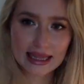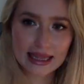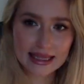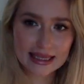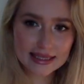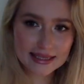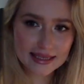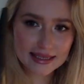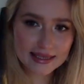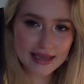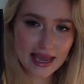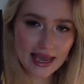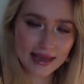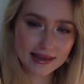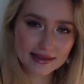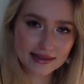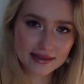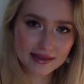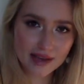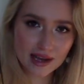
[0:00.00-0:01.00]
This is
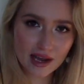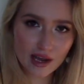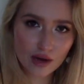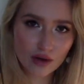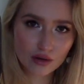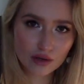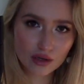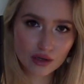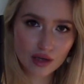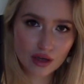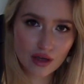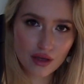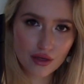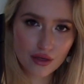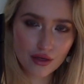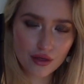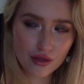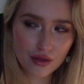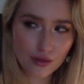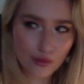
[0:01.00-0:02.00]
hands down
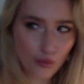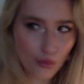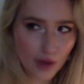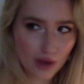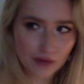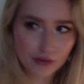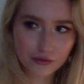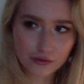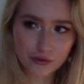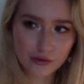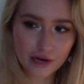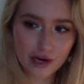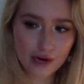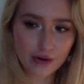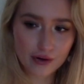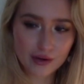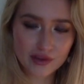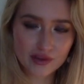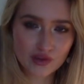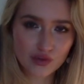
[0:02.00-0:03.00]
the one
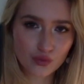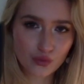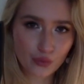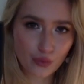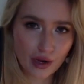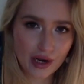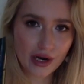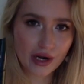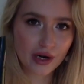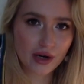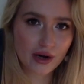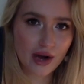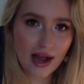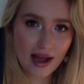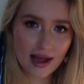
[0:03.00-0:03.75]
fragrance where